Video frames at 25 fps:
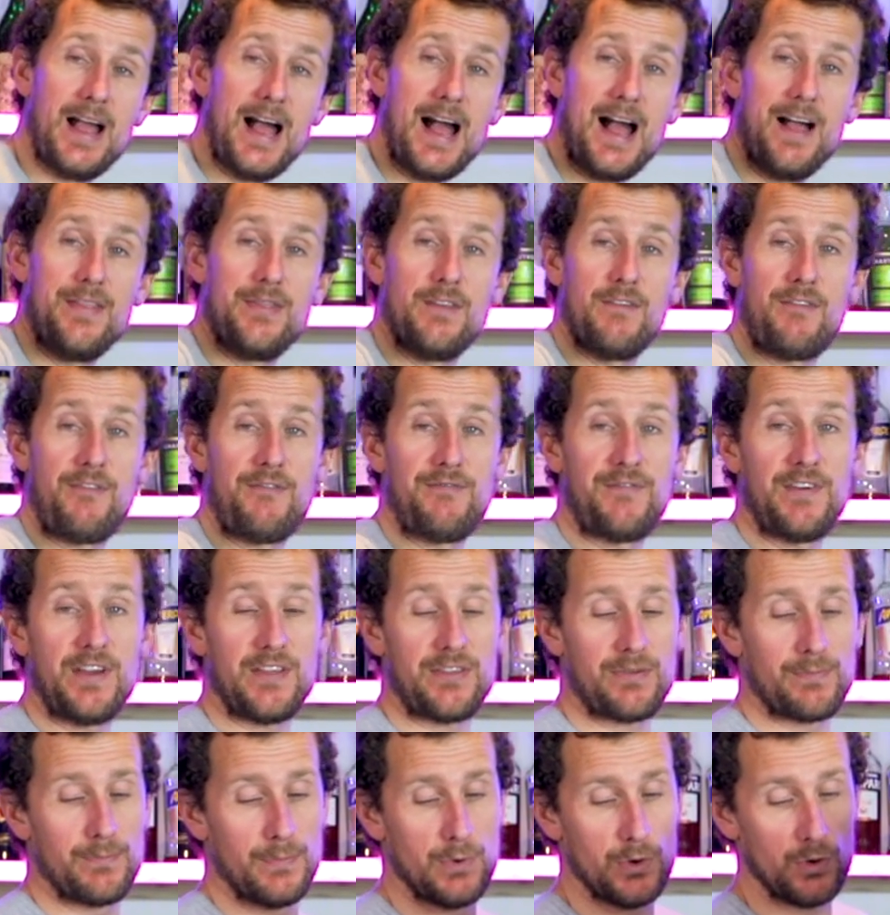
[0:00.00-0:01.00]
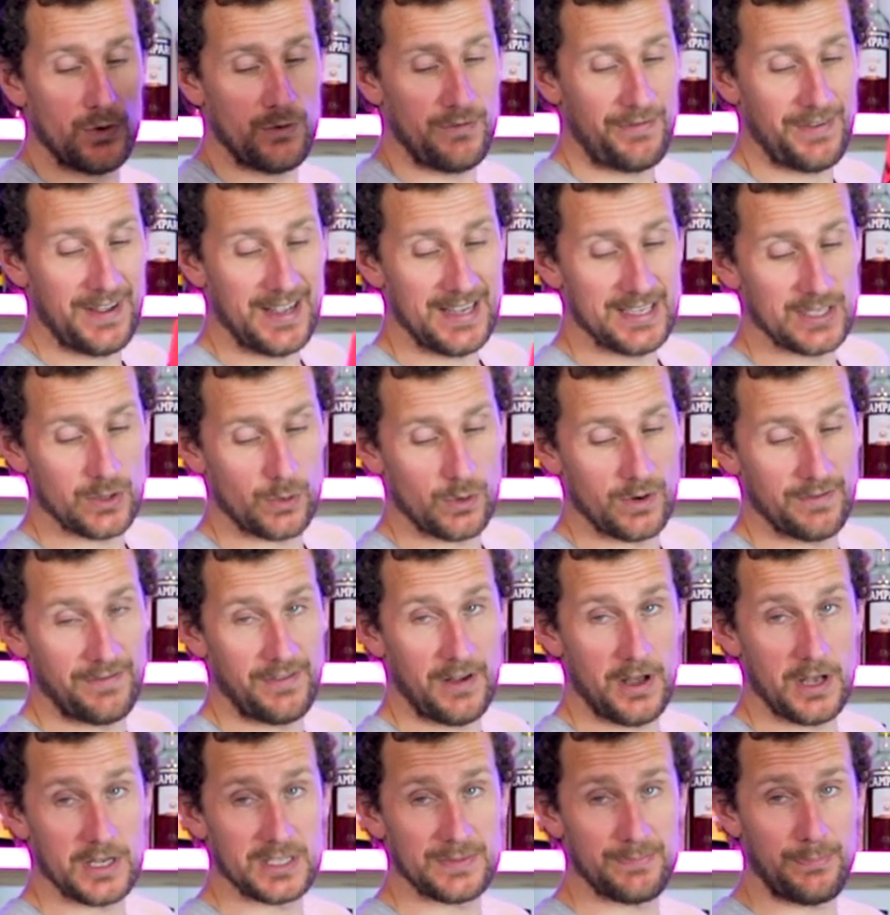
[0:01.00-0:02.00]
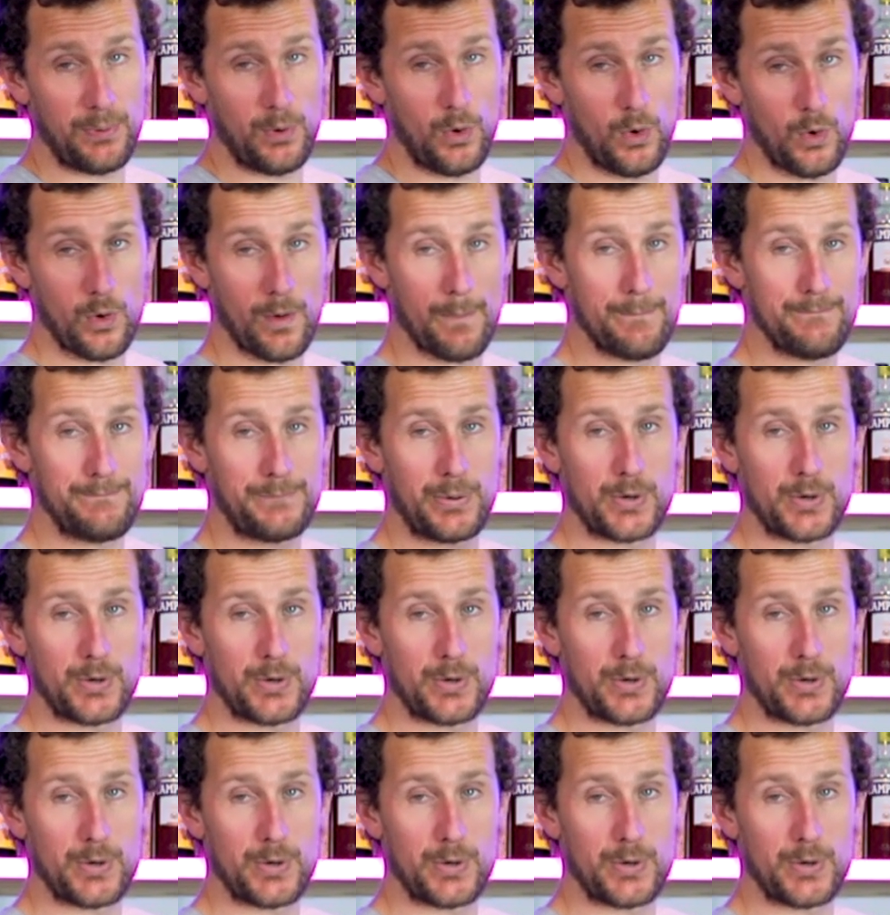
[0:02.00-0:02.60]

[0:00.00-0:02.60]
And the fifth move is a reverse pour.